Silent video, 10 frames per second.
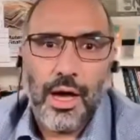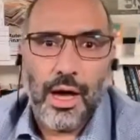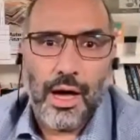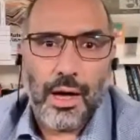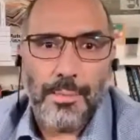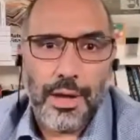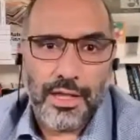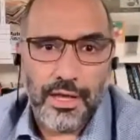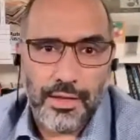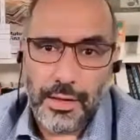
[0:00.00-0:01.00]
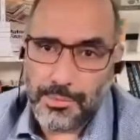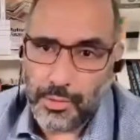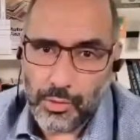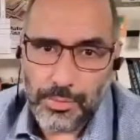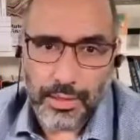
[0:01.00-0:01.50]
Maria de la
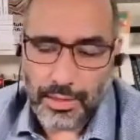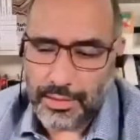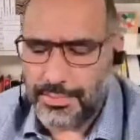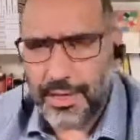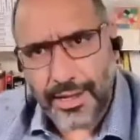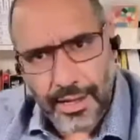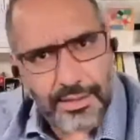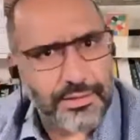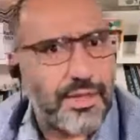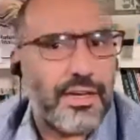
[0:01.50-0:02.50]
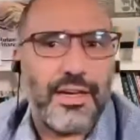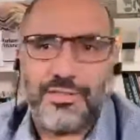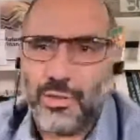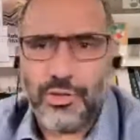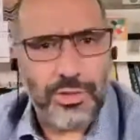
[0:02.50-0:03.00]
Piu Belacasa.
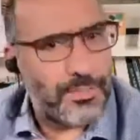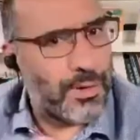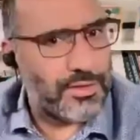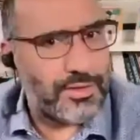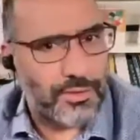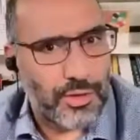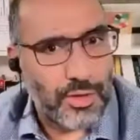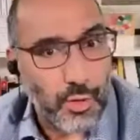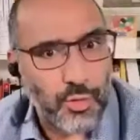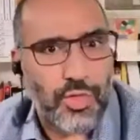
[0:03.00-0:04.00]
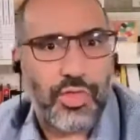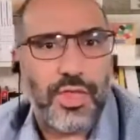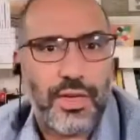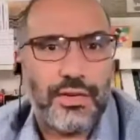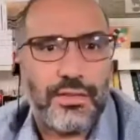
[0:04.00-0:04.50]
So there's a bunch of new
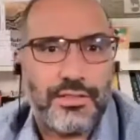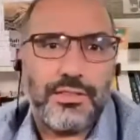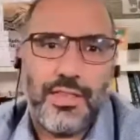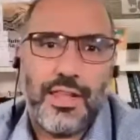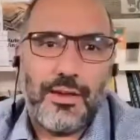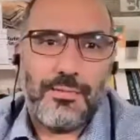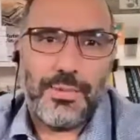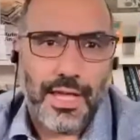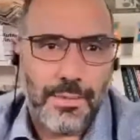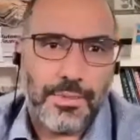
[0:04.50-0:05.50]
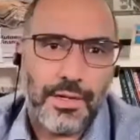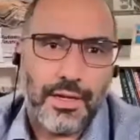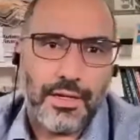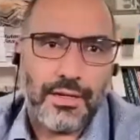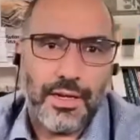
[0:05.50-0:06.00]
things that have been
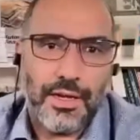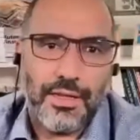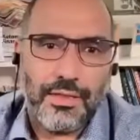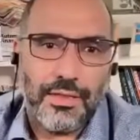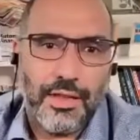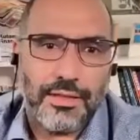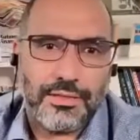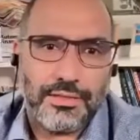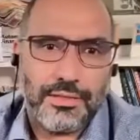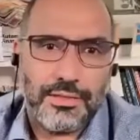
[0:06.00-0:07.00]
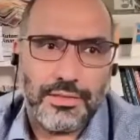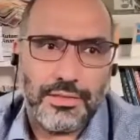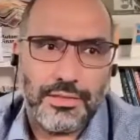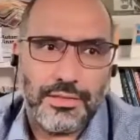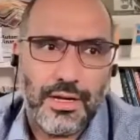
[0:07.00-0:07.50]
happening in the
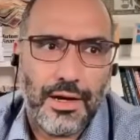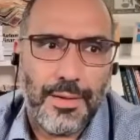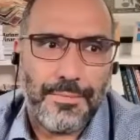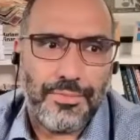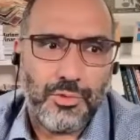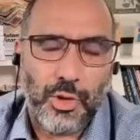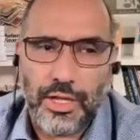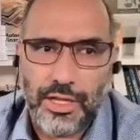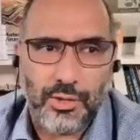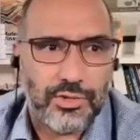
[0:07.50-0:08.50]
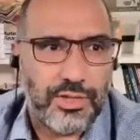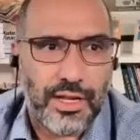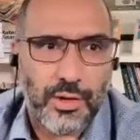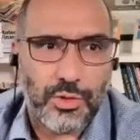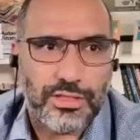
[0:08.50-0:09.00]
last 20 years
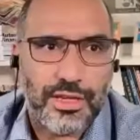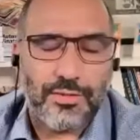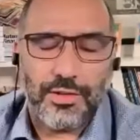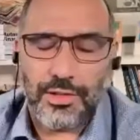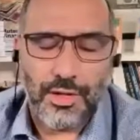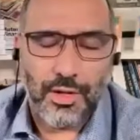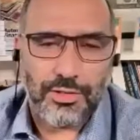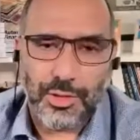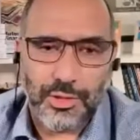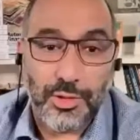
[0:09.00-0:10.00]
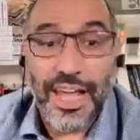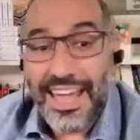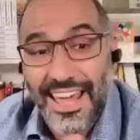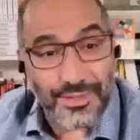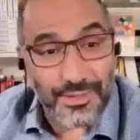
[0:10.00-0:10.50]
that I would definitely also include.
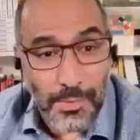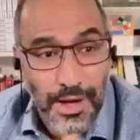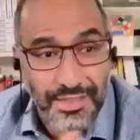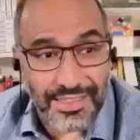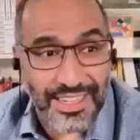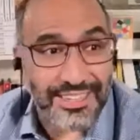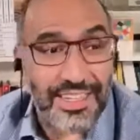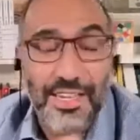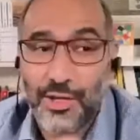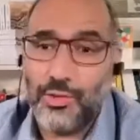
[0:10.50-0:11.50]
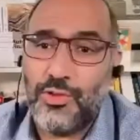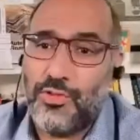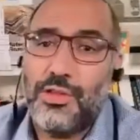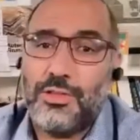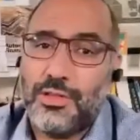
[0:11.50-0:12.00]
It's so much. It's a huge
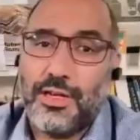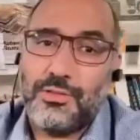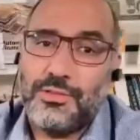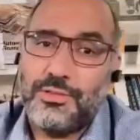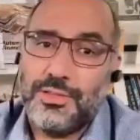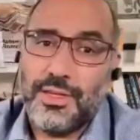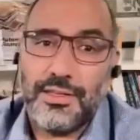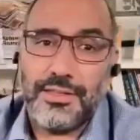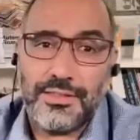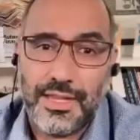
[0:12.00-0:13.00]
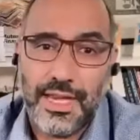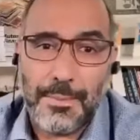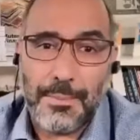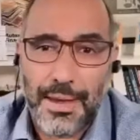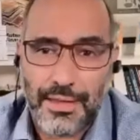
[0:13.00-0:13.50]
field now. It's
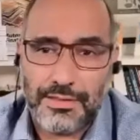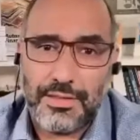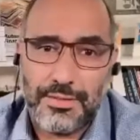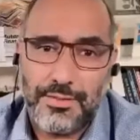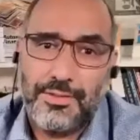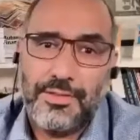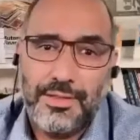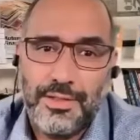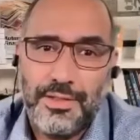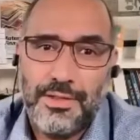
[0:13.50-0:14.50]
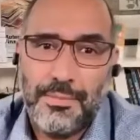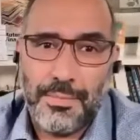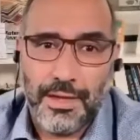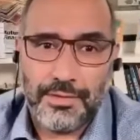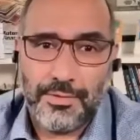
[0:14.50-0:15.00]
a massive,
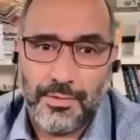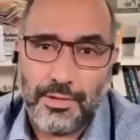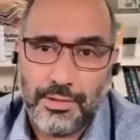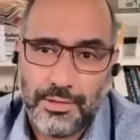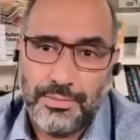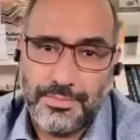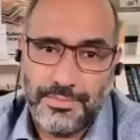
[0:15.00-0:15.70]
massive field.